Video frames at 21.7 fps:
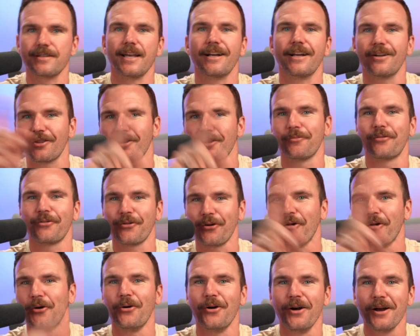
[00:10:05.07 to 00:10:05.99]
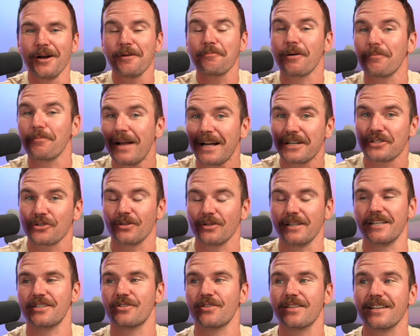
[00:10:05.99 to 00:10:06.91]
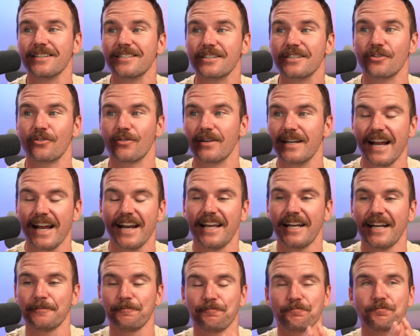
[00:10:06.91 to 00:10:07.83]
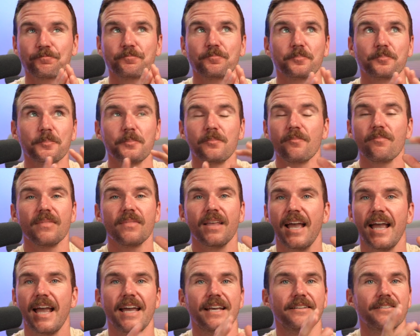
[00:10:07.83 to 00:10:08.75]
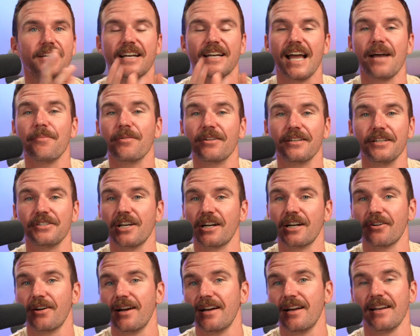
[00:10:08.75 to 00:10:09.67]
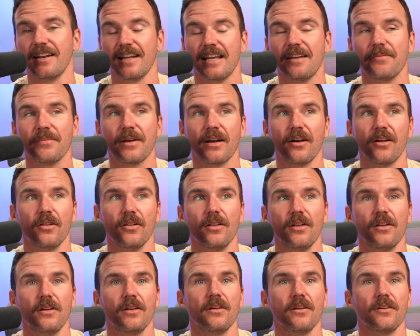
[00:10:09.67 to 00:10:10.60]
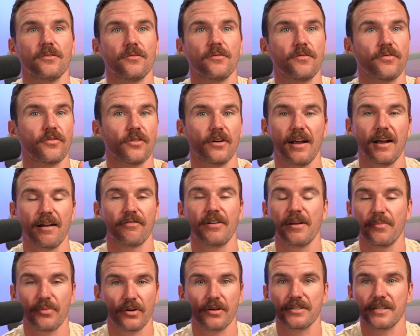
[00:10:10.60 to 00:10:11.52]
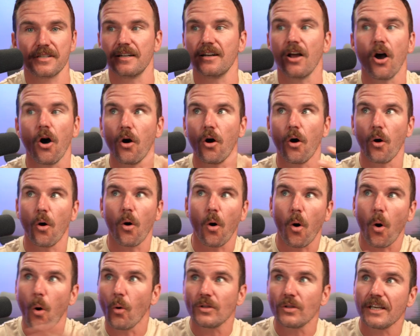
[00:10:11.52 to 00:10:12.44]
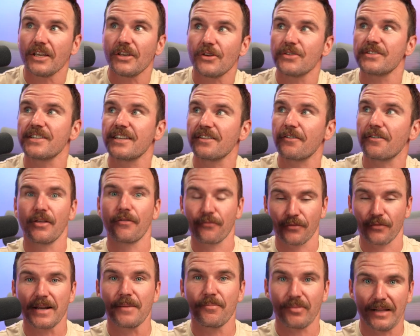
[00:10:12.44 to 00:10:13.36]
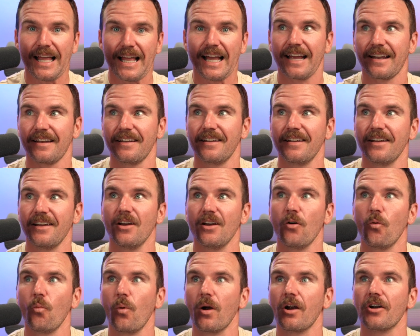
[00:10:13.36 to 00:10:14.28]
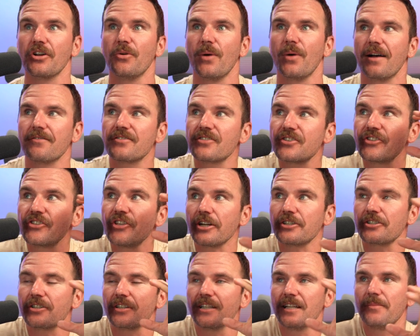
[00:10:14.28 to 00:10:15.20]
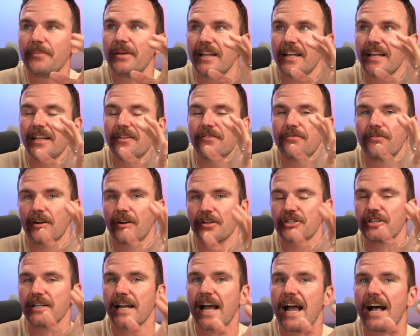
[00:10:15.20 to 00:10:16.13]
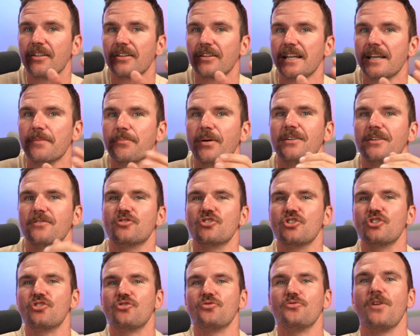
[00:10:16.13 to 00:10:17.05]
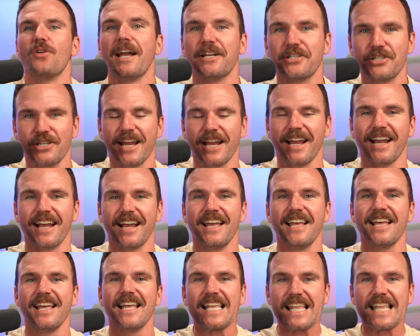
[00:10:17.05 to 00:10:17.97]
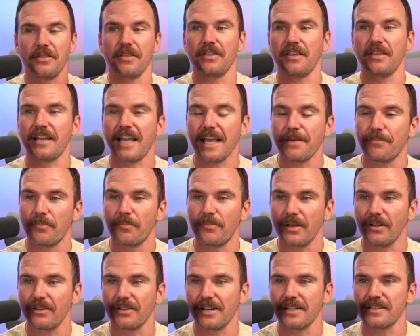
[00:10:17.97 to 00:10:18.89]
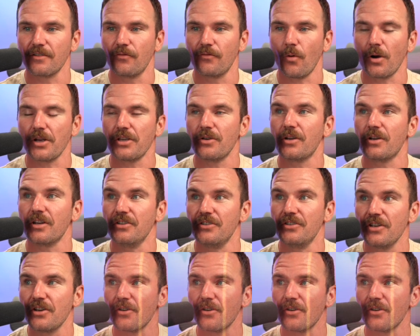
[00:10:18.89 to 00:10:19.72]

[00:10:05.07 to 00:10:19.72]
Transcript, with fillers: cycle them through perpetually. So this is creating a dynamically generated email for every person, only using the free plan where you have such limited functionality, but stretching the capabilities of what you could